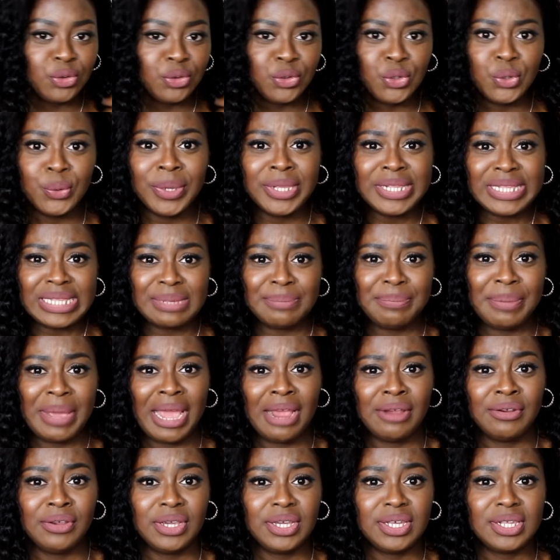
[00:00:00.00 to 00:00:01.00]
you went to
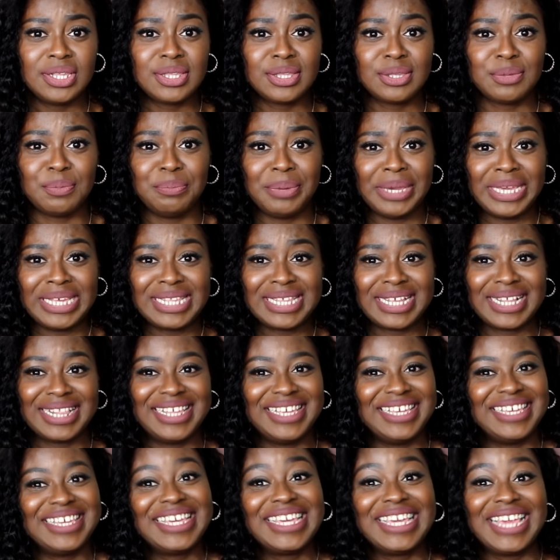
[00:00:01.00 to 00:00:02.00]
Paris to
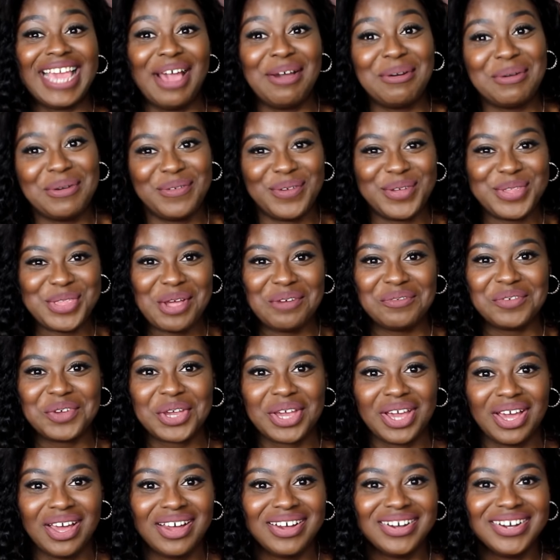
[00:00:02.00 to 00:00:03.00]
basically get with another
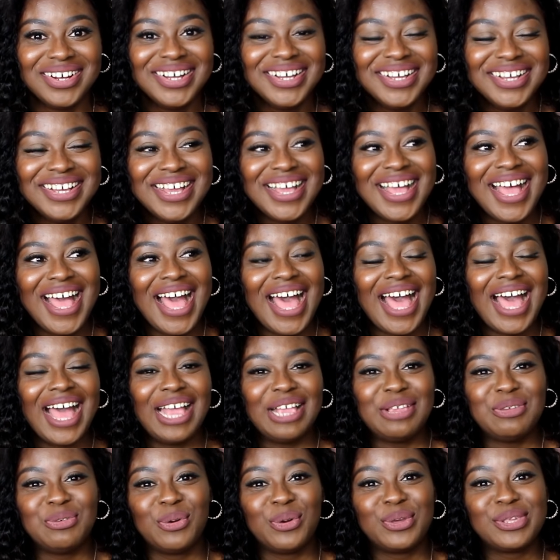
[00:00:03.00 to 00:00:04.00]
girl
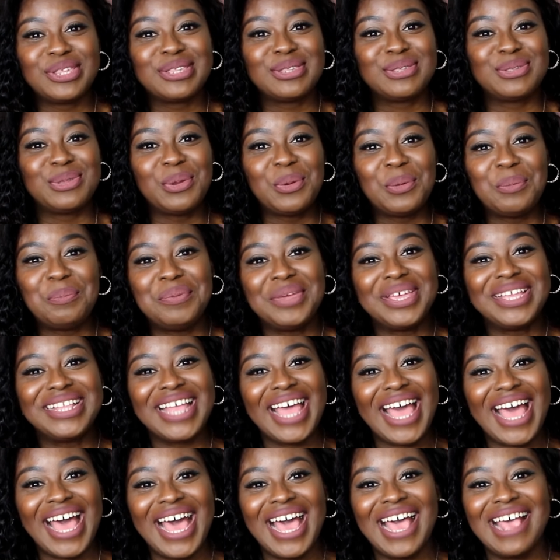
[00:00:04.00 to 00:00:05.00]
and your stupid
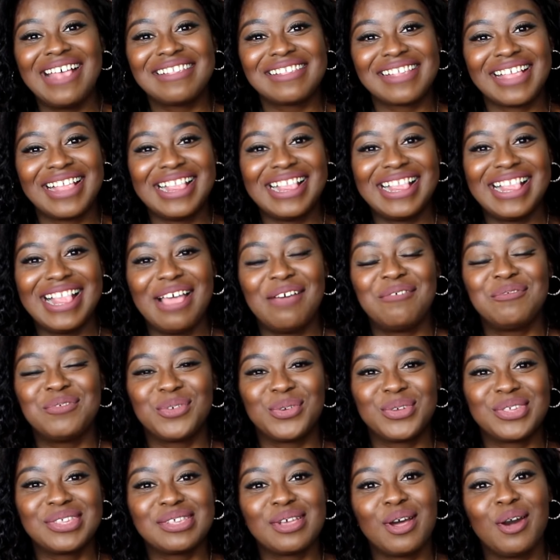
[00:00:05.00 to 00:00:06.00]
ass left
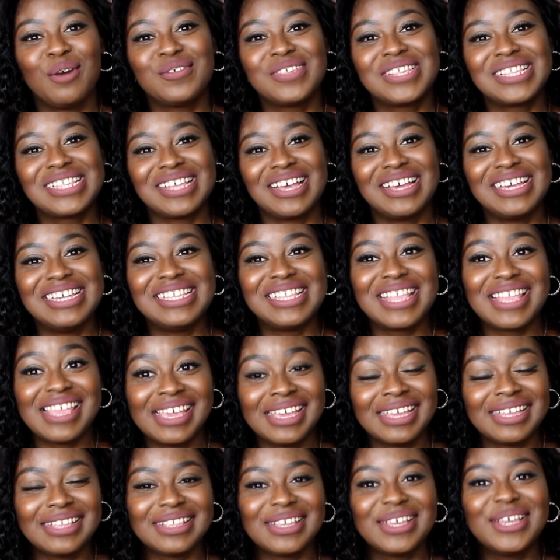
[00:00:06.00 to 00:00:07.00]
yourself signed
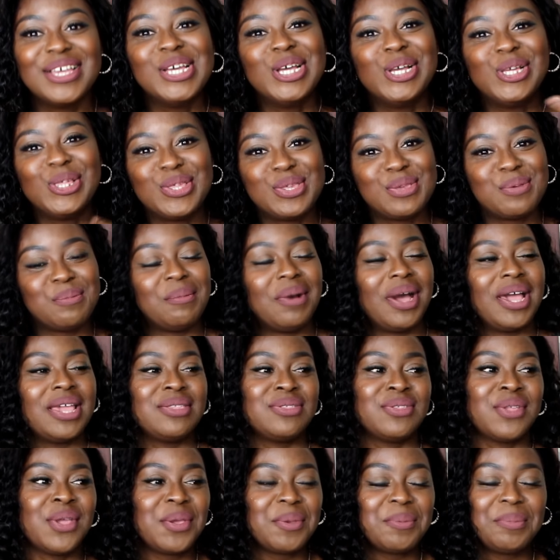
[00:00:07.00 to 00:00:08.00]
in to my
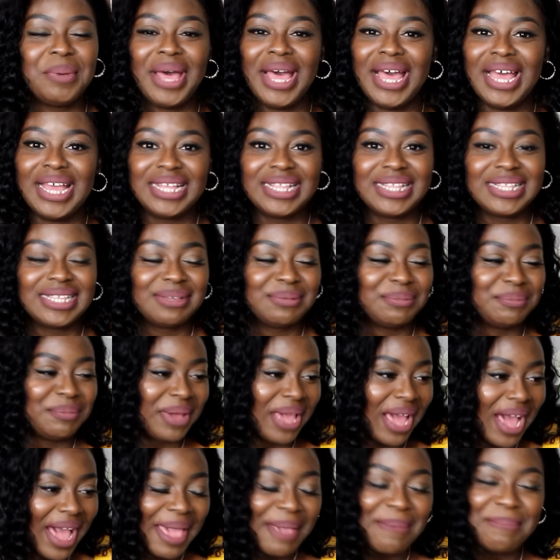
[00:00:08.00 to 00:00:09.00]
notepad, my
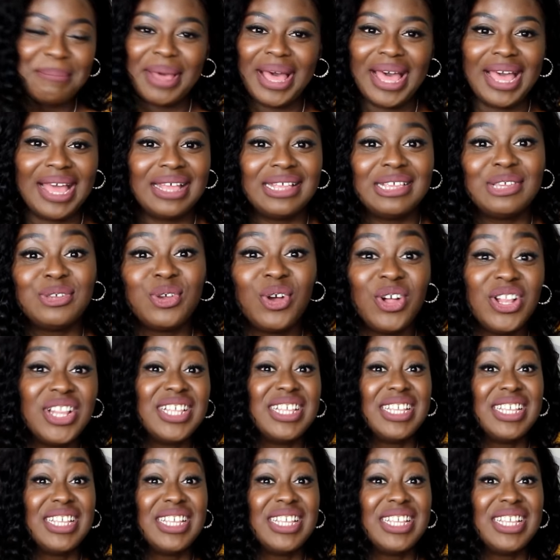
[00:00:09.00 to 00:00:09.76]
iPad. You're an